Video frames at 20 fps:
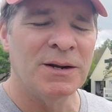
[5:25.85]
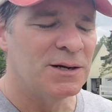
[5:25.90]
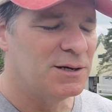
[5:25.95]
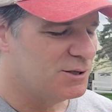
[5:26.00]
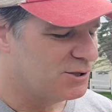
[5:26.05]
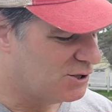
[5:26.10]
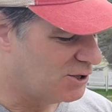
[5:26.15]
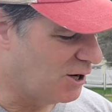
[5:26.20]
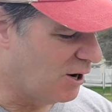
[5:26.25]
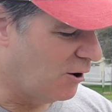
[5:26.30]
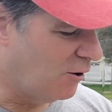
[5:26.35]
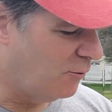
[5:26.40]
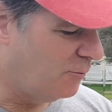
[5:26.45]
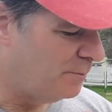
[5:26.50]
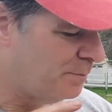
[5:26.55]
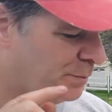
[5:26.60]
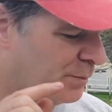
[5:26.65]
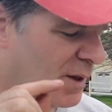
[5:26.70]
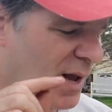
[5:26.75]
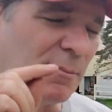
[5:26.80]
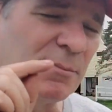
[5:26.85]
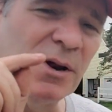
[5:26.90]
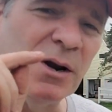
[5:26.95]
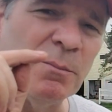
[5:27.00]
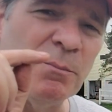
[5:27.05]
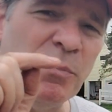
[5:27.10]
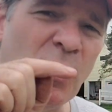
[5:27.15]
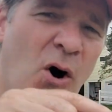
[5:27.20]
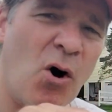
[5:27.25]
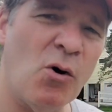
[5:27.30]
So I'm going to
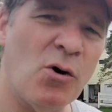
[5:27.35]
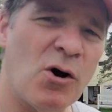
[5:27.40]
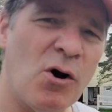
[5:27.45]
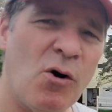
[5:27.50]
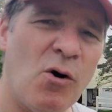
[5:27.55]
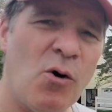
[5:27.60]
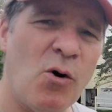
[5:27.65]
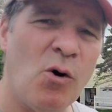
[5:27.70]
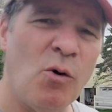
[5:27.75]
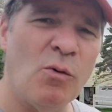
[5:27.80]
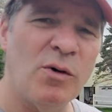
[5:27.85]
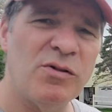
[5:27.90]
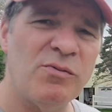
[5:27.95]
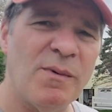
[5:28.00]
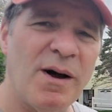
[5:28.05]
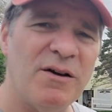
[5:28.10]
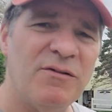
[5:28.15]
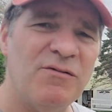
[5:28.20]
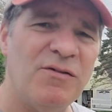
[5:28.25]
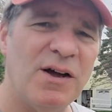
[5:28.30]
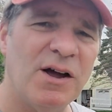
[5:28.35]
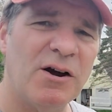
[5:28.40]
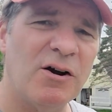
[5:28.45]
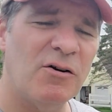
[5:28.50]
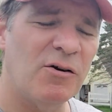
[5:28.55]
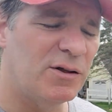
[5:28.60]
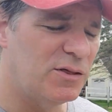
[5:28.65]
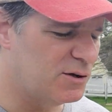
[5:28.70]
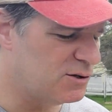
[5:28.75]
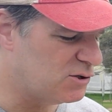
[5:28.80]
poke a hole with my
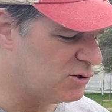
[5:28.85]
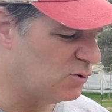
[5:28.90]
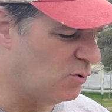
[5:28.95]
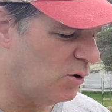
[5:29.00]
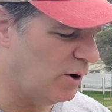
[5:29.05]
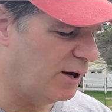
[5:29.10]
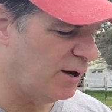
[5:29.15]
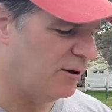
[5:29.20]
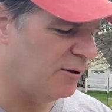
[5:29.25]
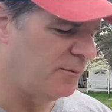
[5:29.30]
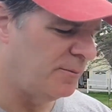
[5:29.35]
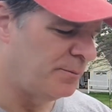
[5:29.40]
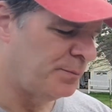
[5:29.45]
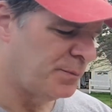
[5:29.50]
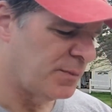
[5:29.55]
finger in the soil